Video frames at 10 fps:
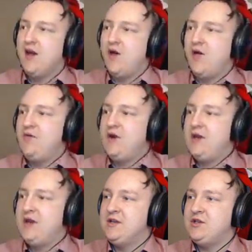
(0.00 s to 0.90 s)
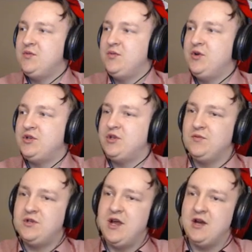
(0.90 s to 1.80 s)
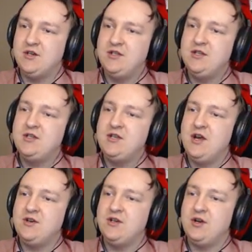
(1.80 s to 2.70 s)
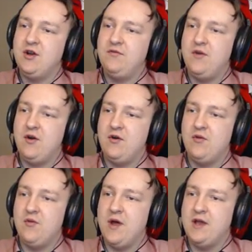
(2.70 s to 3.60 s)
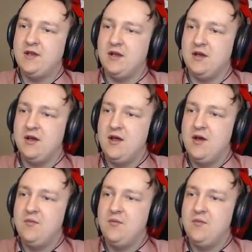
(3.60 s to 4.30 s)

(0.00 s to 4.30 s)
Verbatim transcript: Now all we need is to put some chairs. These chairs are not very romantic.